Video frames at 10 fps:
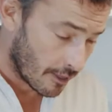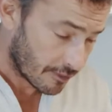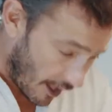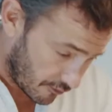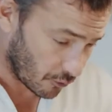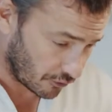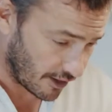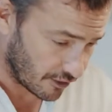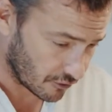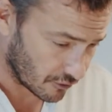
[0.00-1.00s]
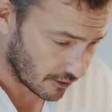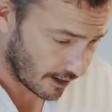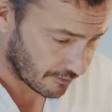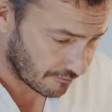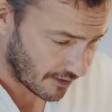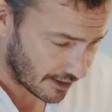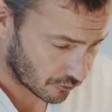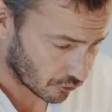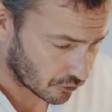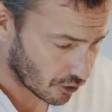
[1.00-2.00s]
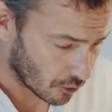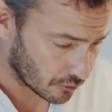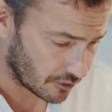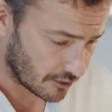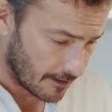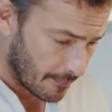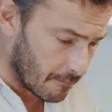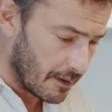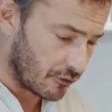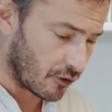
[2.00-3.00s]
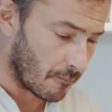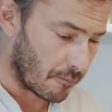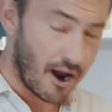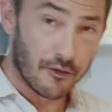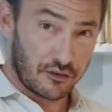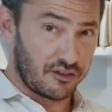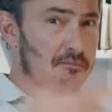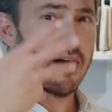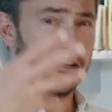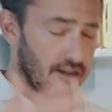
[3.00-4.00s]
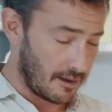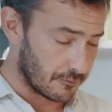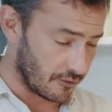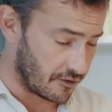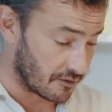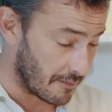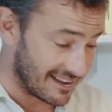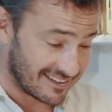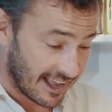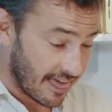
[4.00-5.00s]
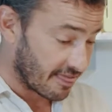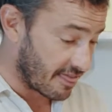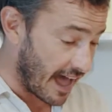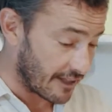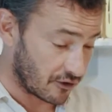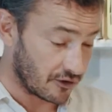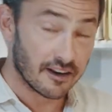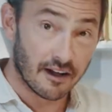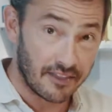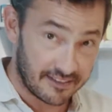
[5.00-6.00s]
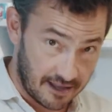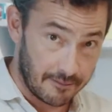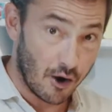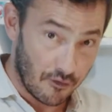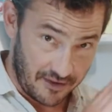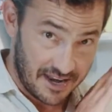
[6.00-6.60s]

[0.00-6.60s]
That's what a steak should look like. The fat's gone golden, the meat's gone brown, the smell that comes off is amazing. That's good enough, that's coming off